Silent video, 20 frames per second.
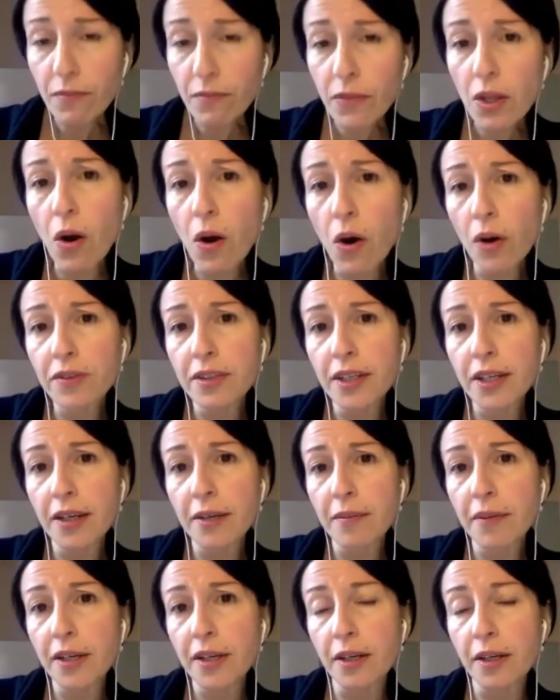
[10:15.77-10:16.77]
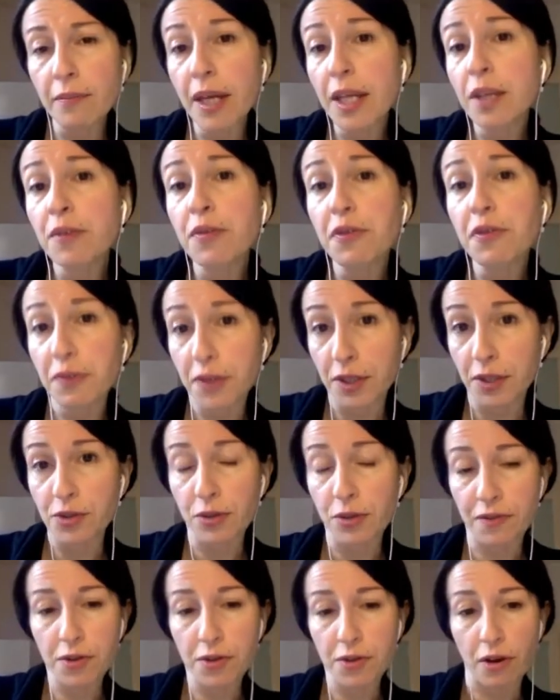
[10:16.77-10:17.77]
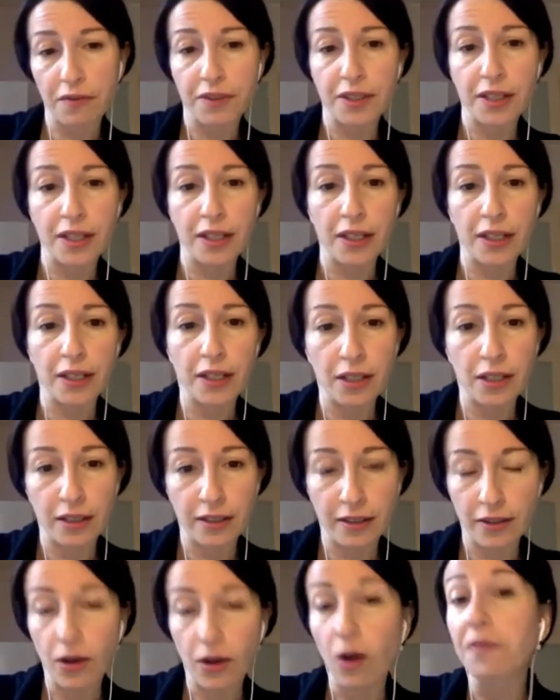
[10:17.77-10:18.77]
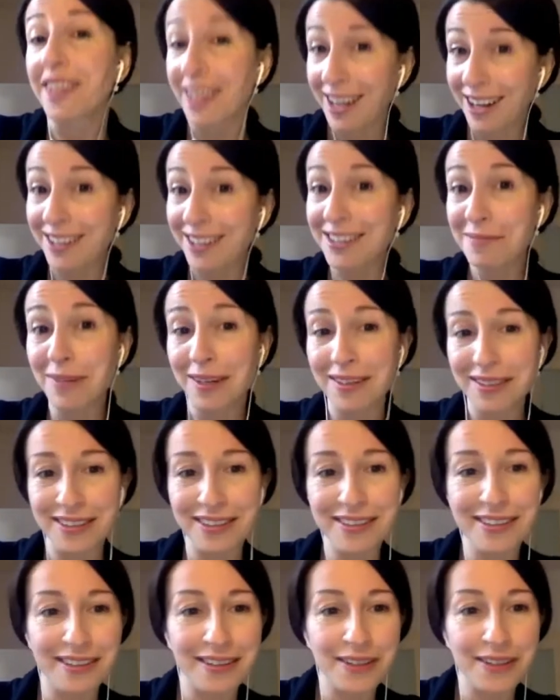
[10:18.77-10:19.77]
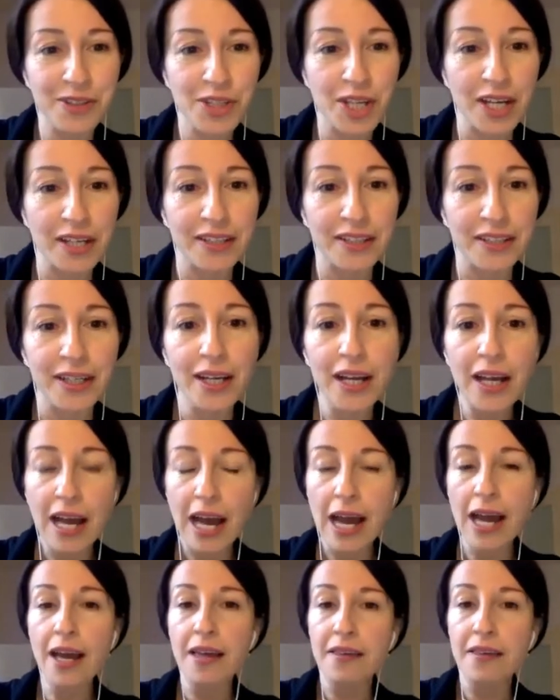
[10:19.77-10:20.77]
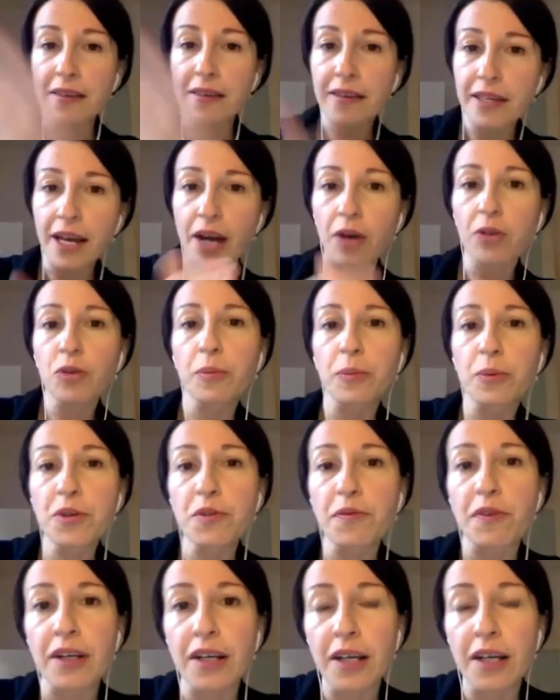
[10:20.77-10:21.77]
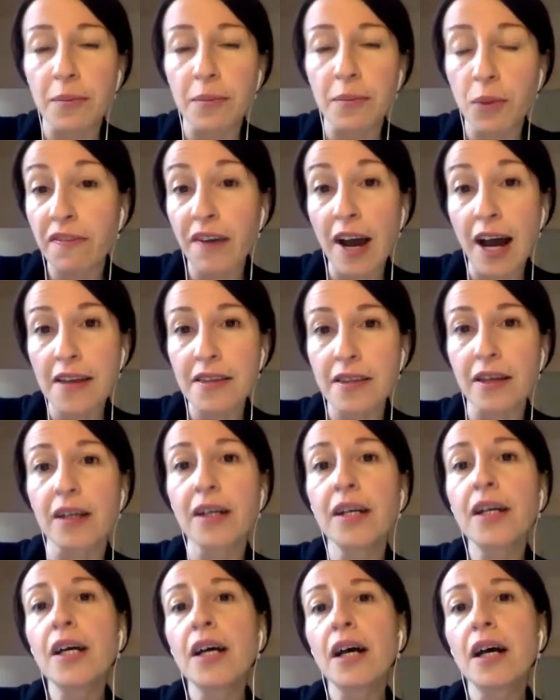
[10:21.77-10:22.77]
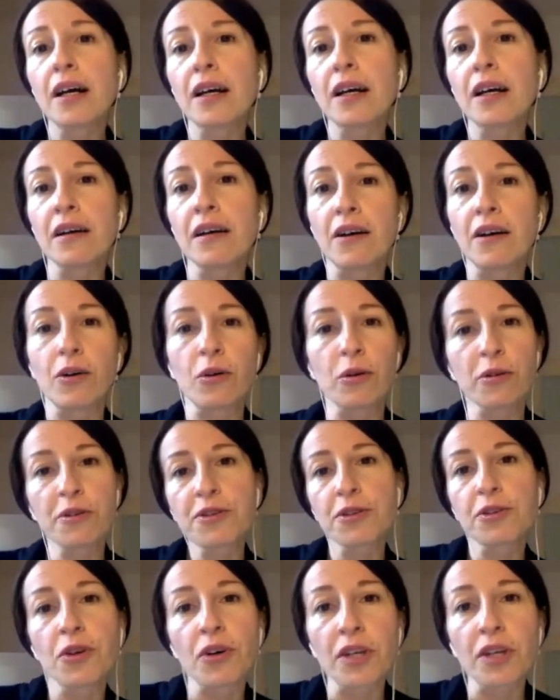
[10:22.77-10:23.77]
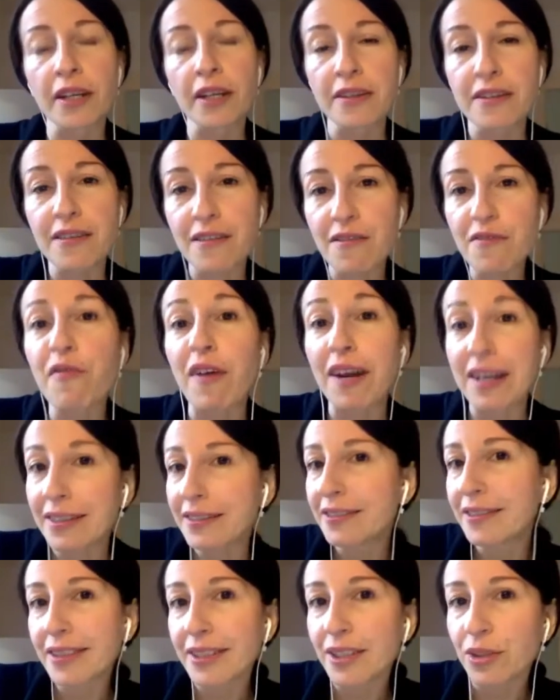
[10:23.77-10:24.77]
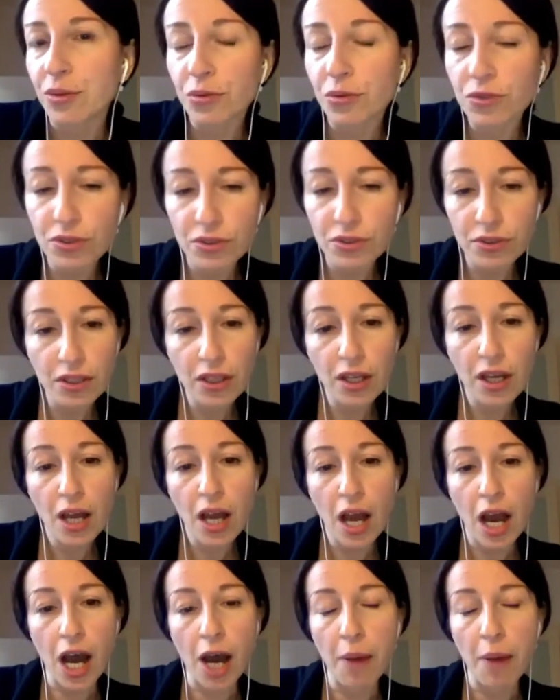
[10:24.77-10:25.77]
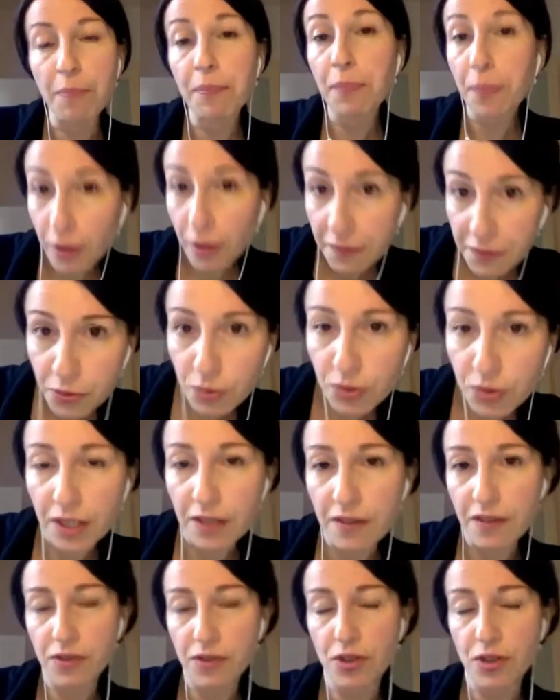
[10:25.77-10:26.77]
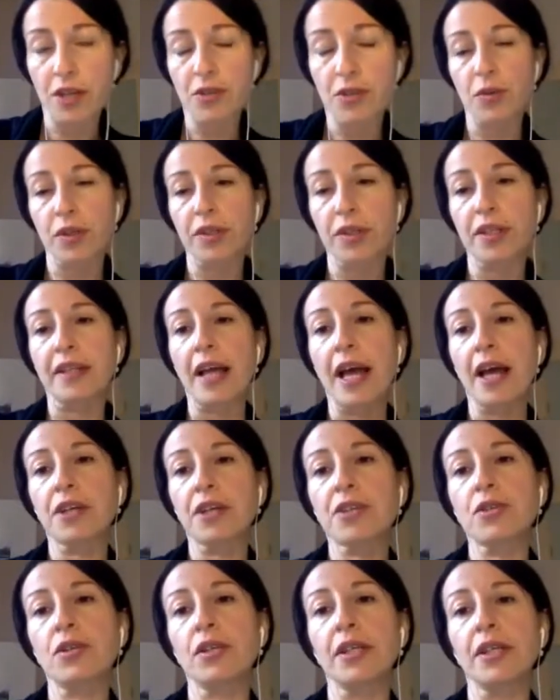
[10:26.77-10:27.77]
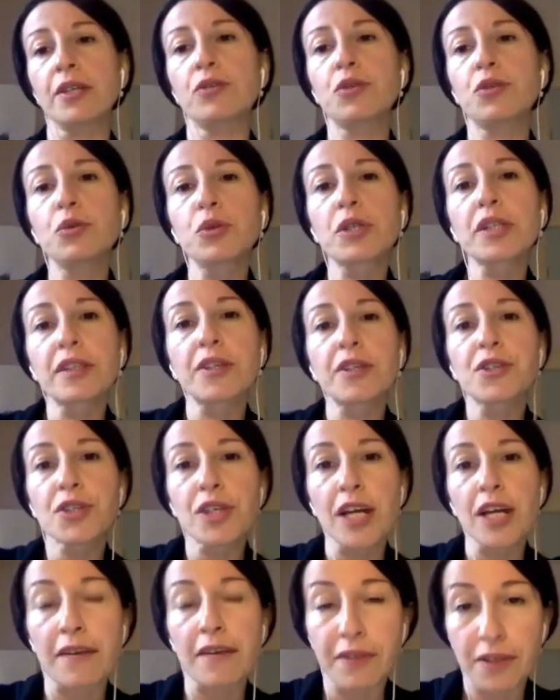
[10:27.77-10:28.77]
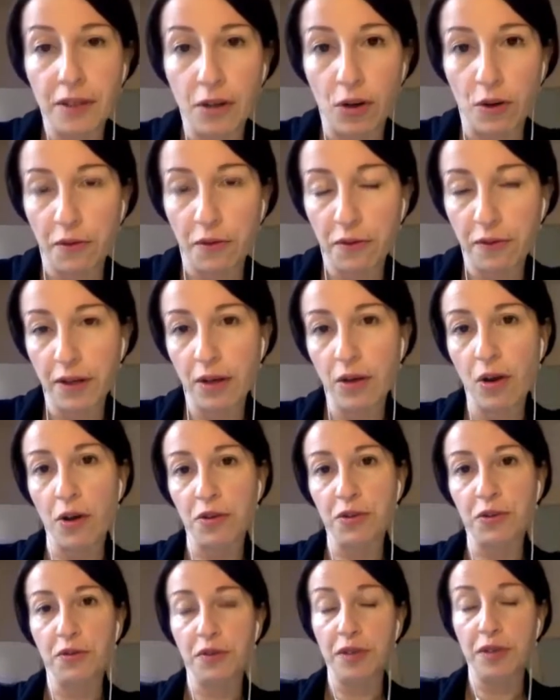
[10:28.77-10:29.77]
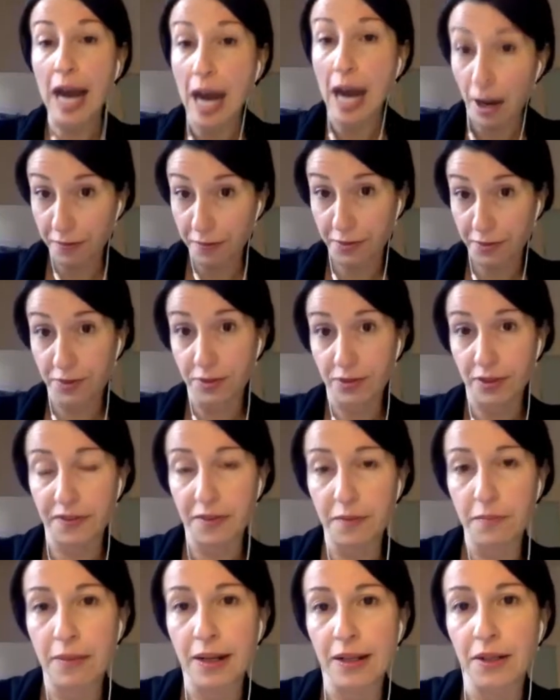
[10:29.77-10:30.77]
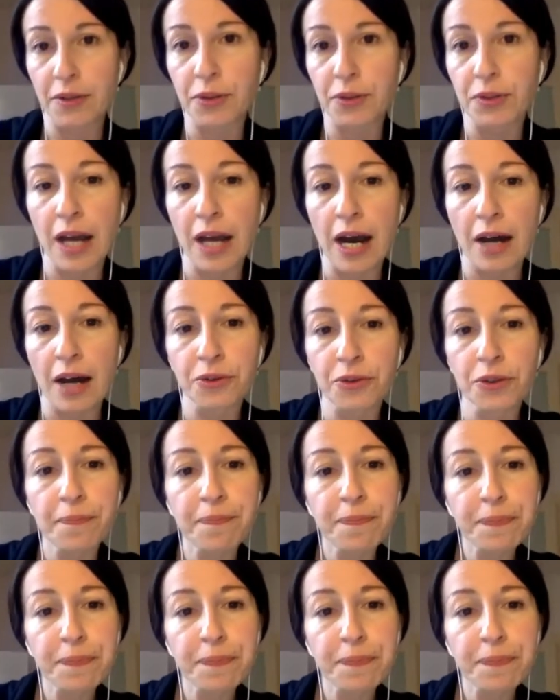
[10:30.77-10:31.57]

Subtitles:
the main features of the anima intelligente, as Jacobus Bovasa, also known as Valentinus, a Portuguese Jesuit that actually took the chair of philosophy after Maldonado,